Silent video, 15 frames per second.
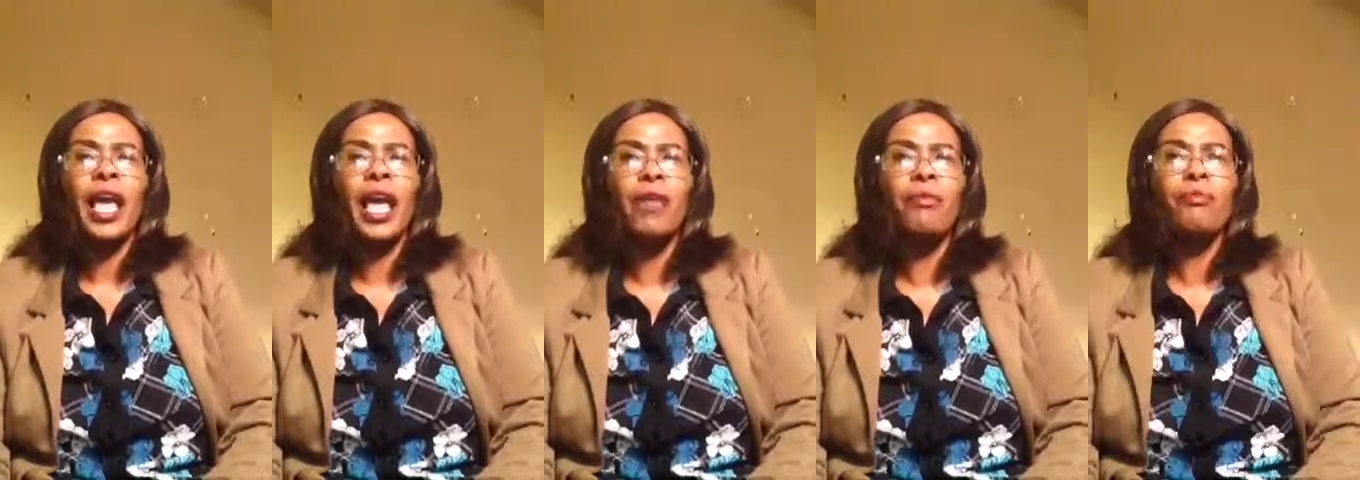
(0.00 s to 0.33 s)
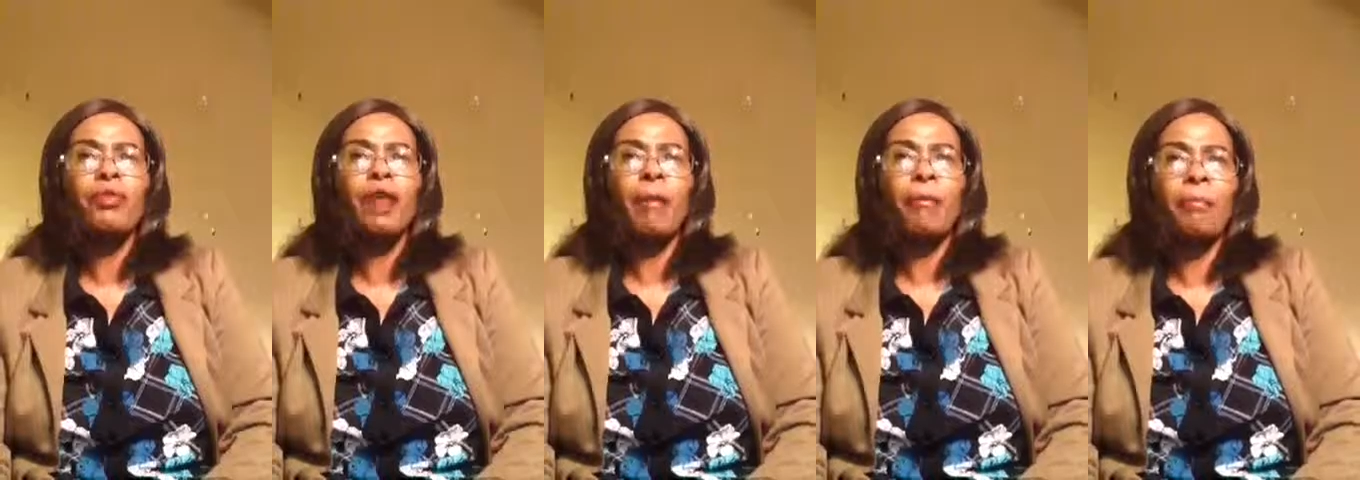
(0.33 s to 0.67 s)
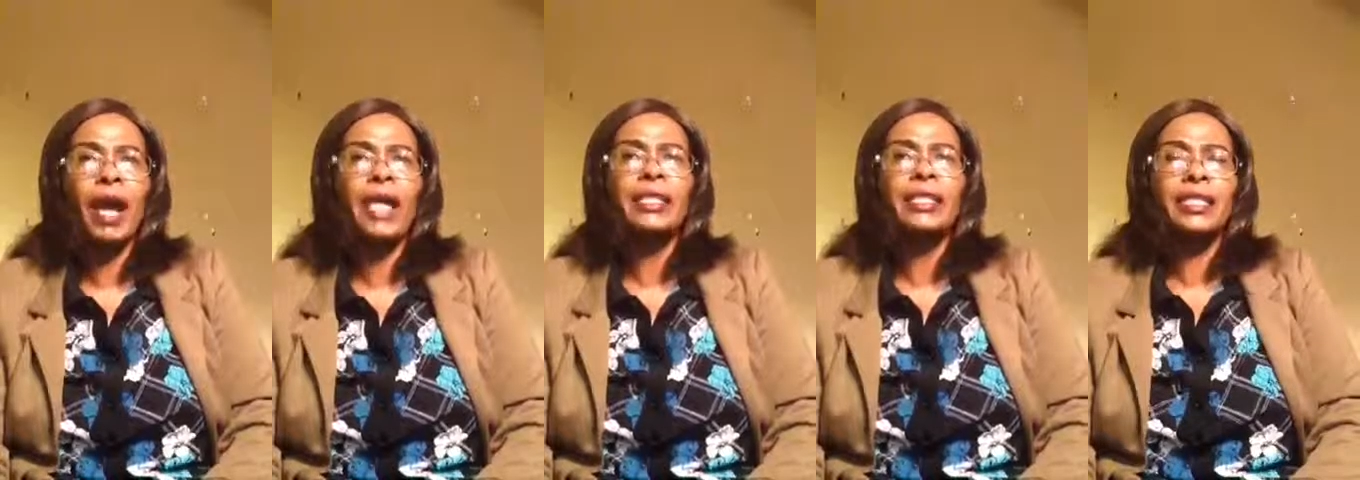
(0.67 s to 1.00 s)
In the
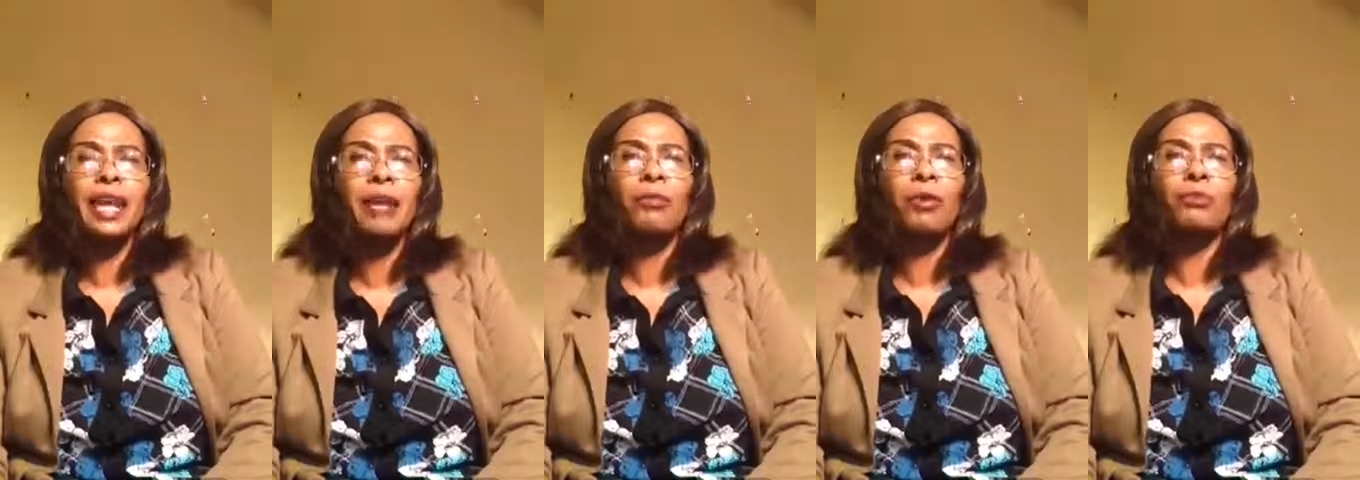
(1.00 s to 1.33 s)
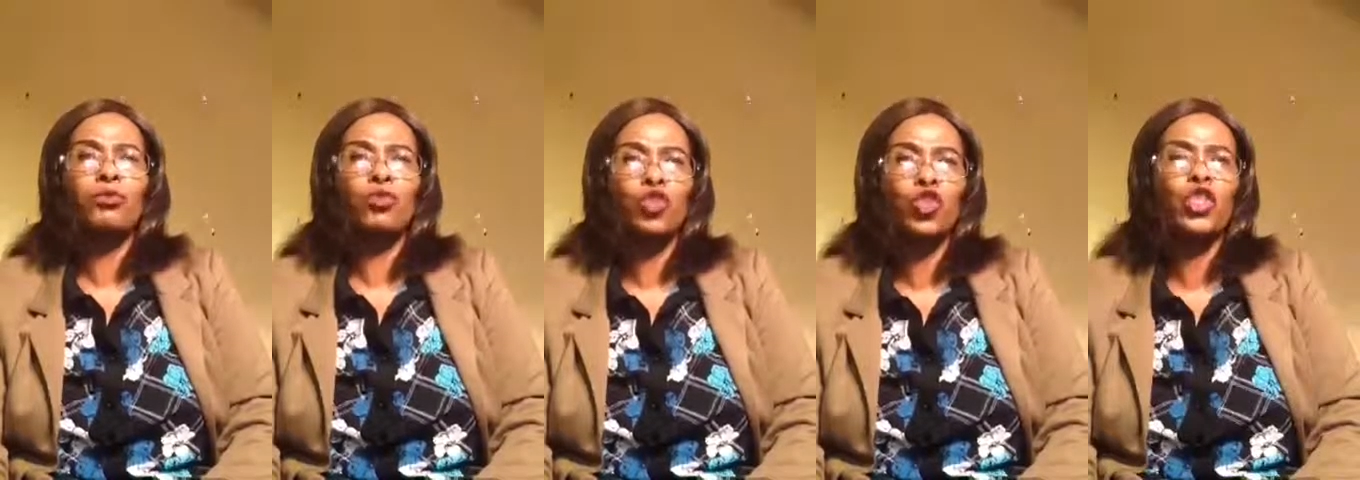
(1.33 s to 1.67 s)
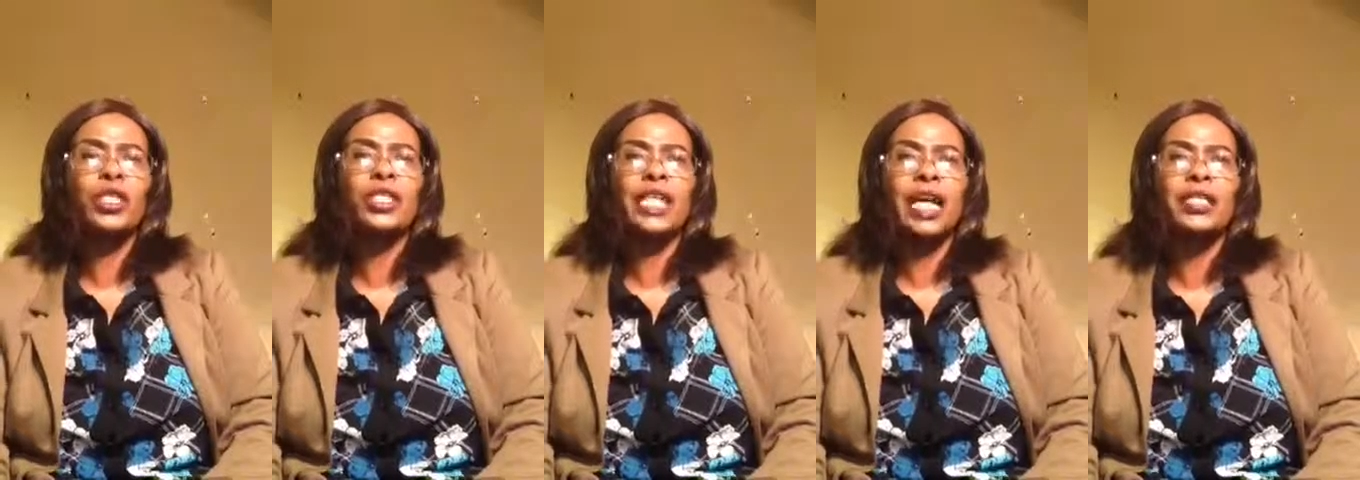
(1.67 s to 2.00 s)
mighty name of
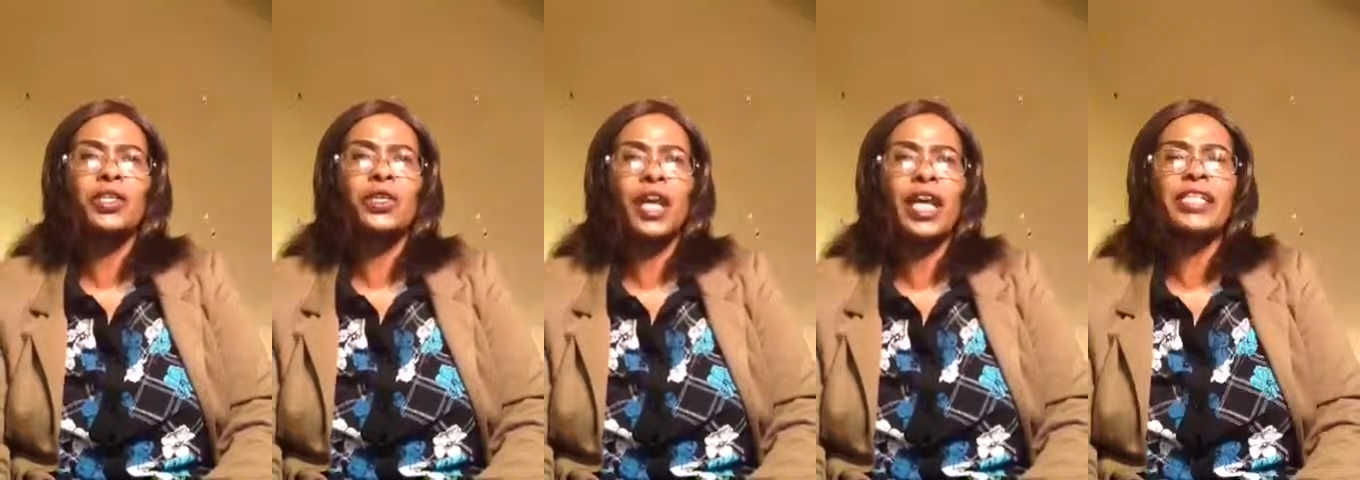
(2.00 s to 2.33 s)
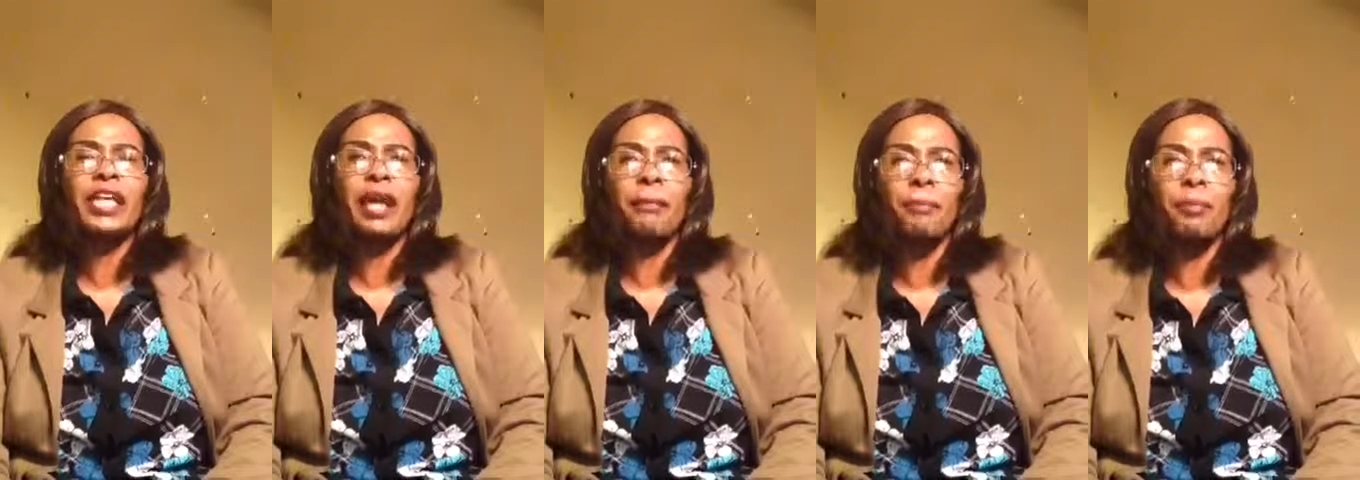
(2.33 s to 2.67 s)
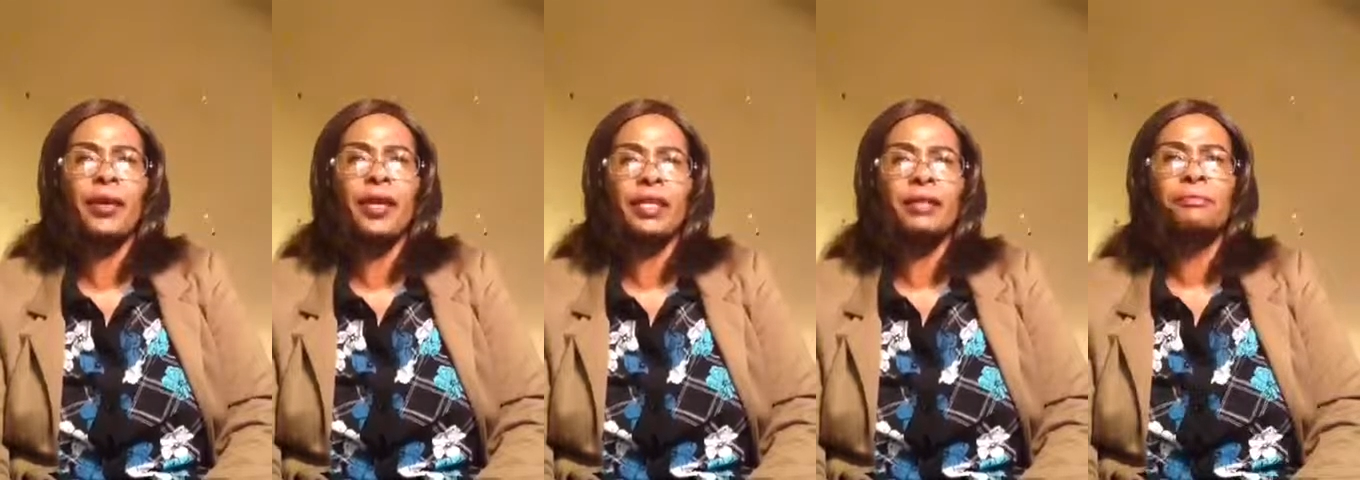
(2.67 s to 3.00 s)
Jesus Christ, I
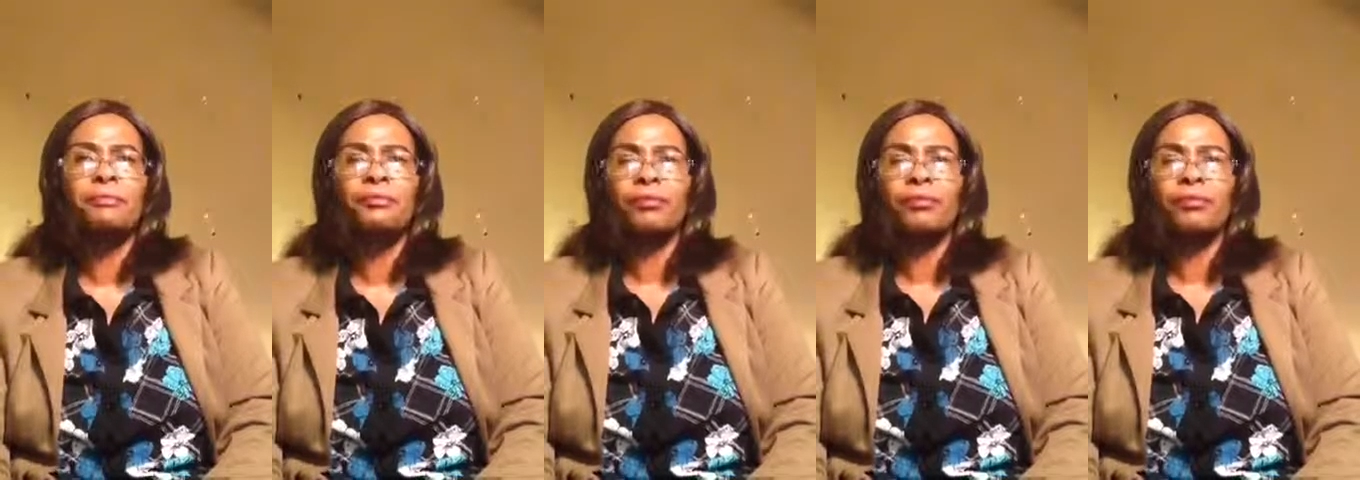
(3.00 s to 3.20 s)
pray.